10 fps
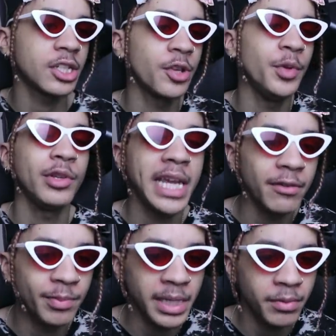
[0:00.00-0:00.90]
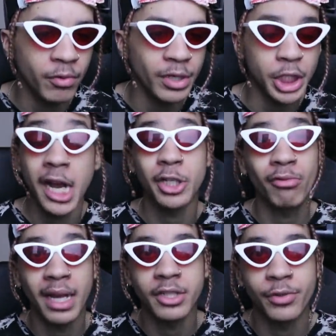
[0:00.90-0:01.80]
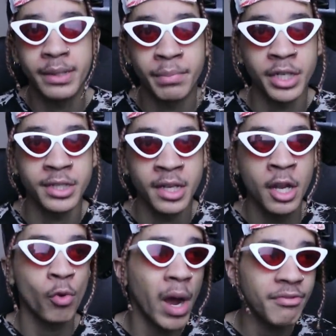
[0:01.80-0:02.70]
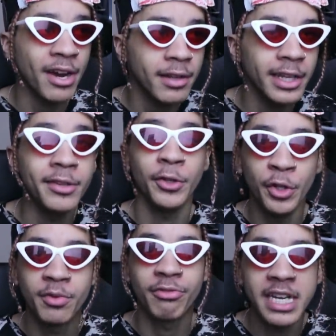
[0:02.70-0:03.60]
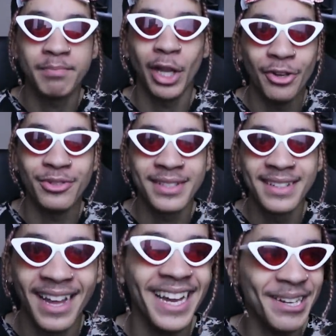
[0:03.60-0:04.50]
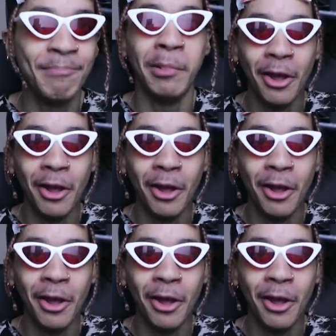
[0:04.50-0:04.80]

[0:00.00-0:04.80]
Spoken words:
had to communicate with people, which I don't like doing because, quite frankly, the human race blows. Like, it